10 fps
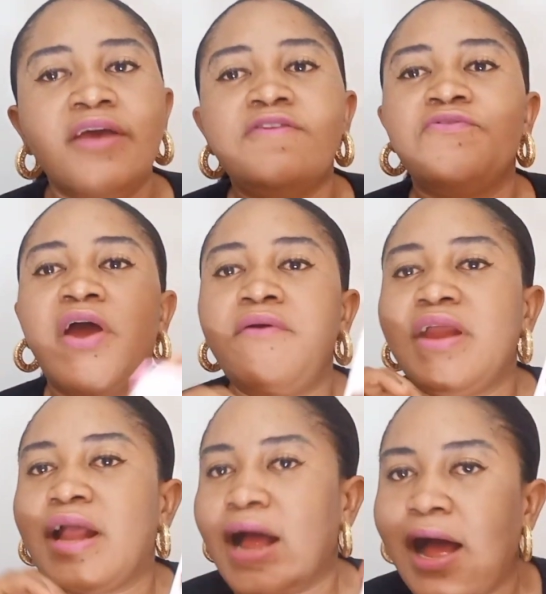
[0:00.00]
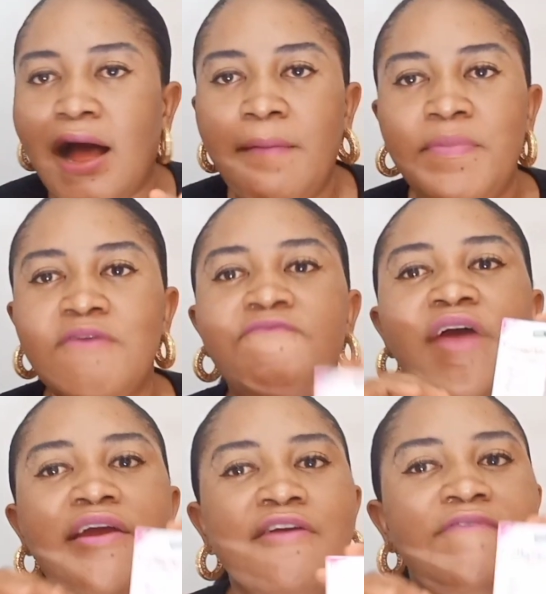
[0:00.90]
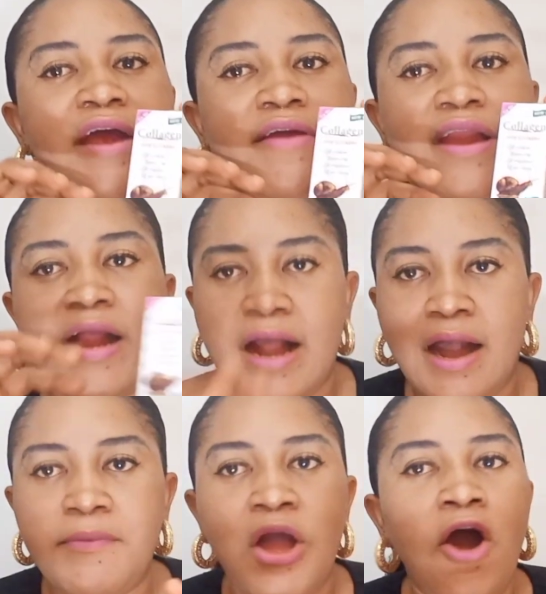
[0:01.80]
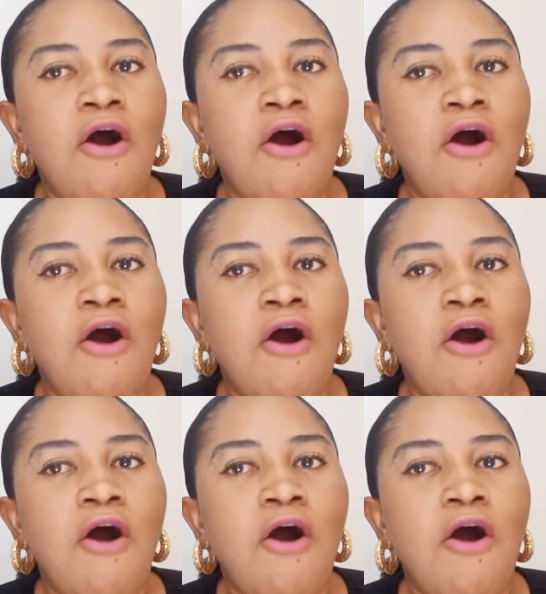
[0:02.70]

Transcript: It's very calm. Very, very calm.